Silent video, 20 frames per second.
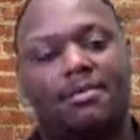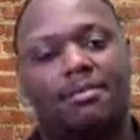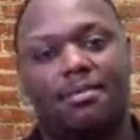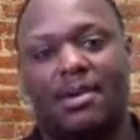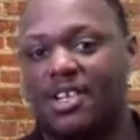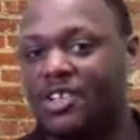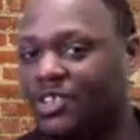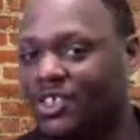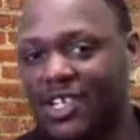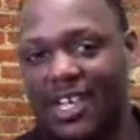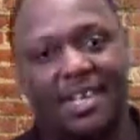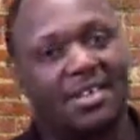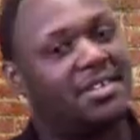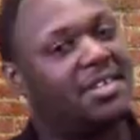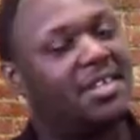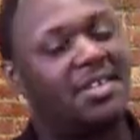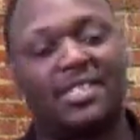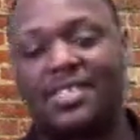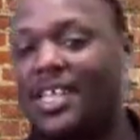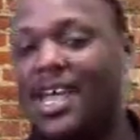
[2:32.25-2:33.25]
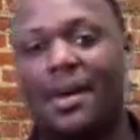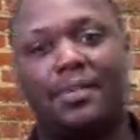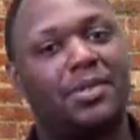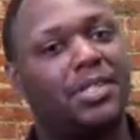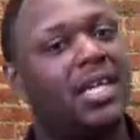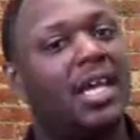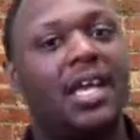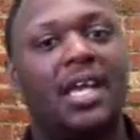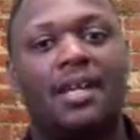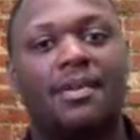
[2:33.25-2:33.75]
But Jesus
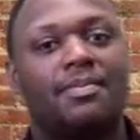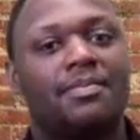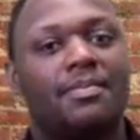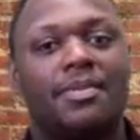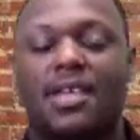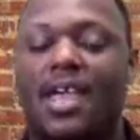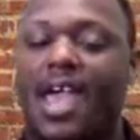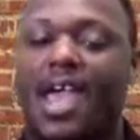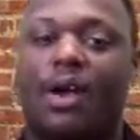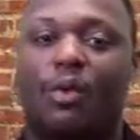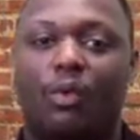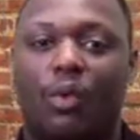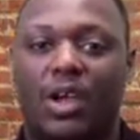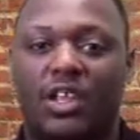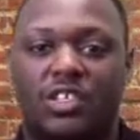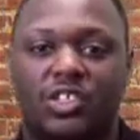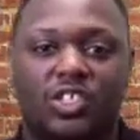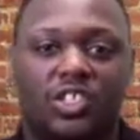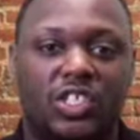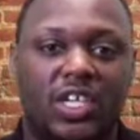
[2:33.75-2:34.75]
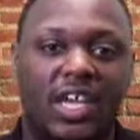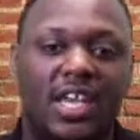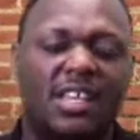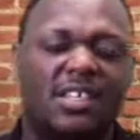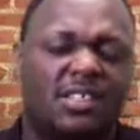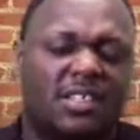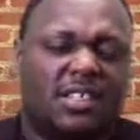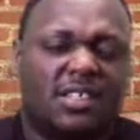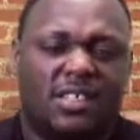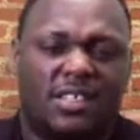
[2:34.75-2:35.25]
steps in. And when
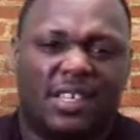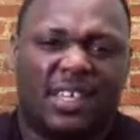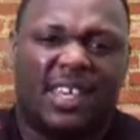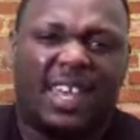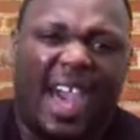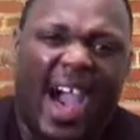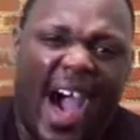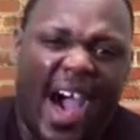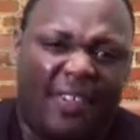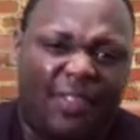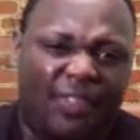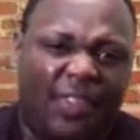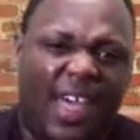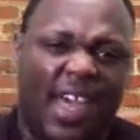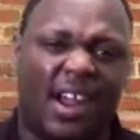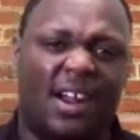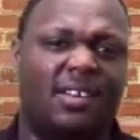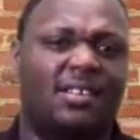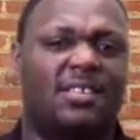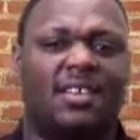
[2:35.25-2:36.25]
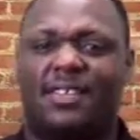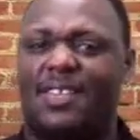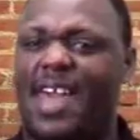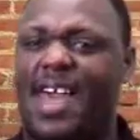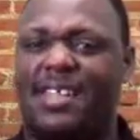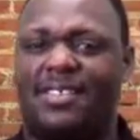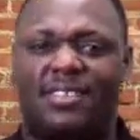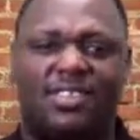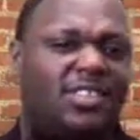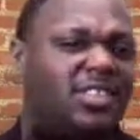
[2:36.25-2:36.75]
Jesus got there to
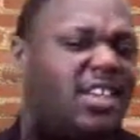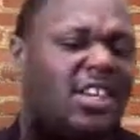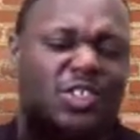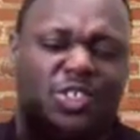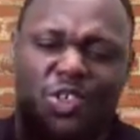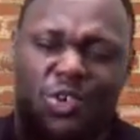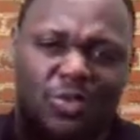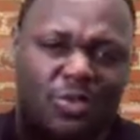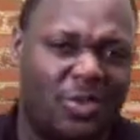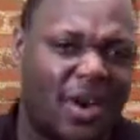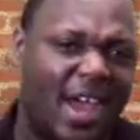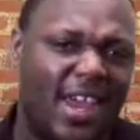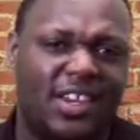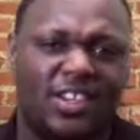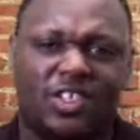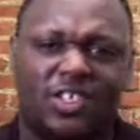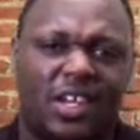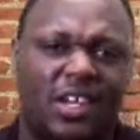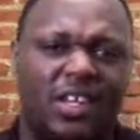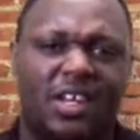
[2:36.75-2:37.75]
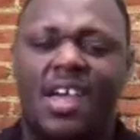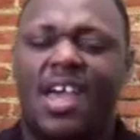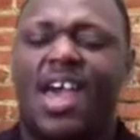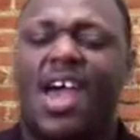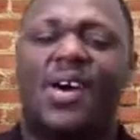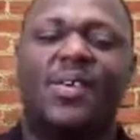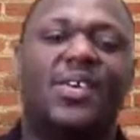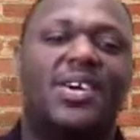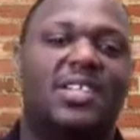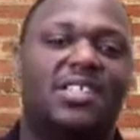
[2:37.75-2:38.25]
that situation,
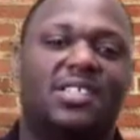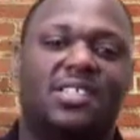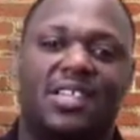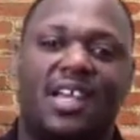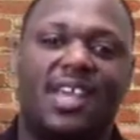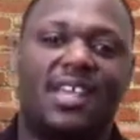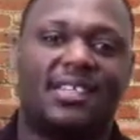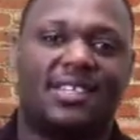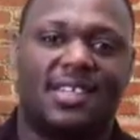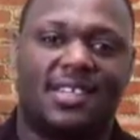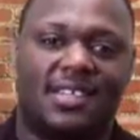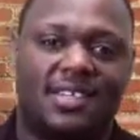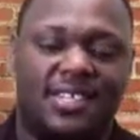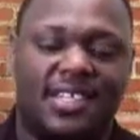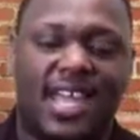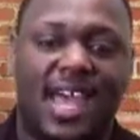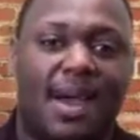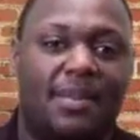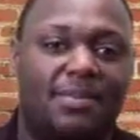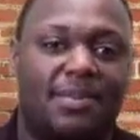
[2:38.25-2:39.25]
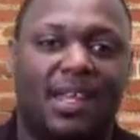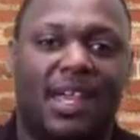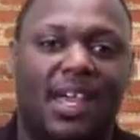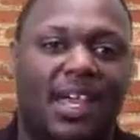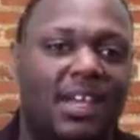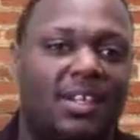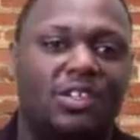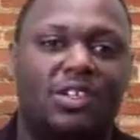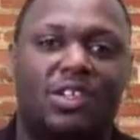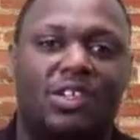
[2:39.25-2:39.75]
when Jesus stepped
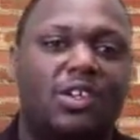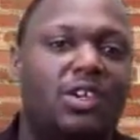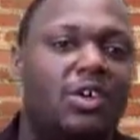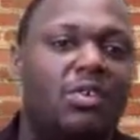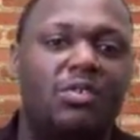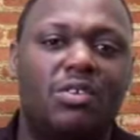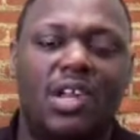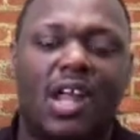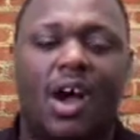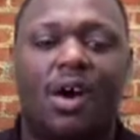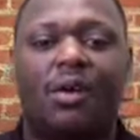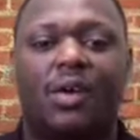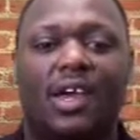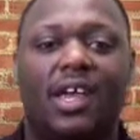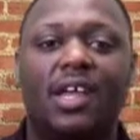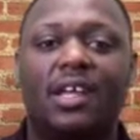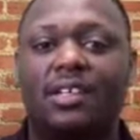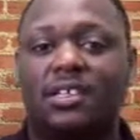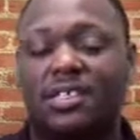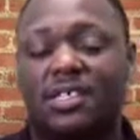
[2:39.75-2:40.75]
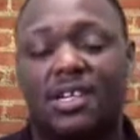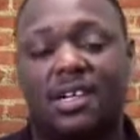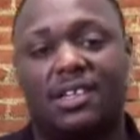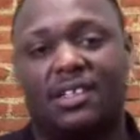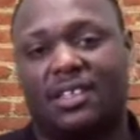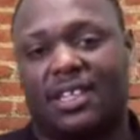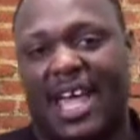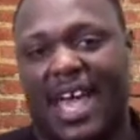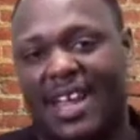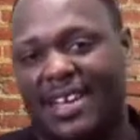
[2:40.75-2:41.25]
in, do you know he
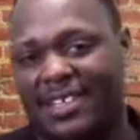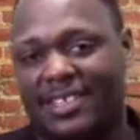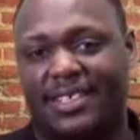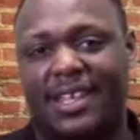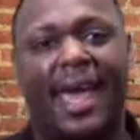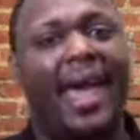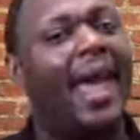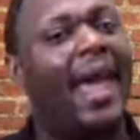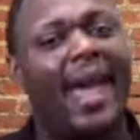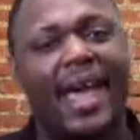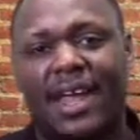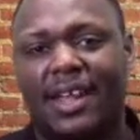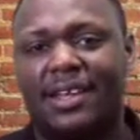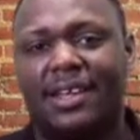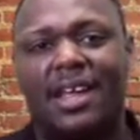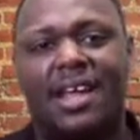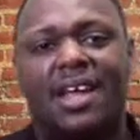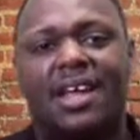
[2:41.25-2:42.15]
took that dead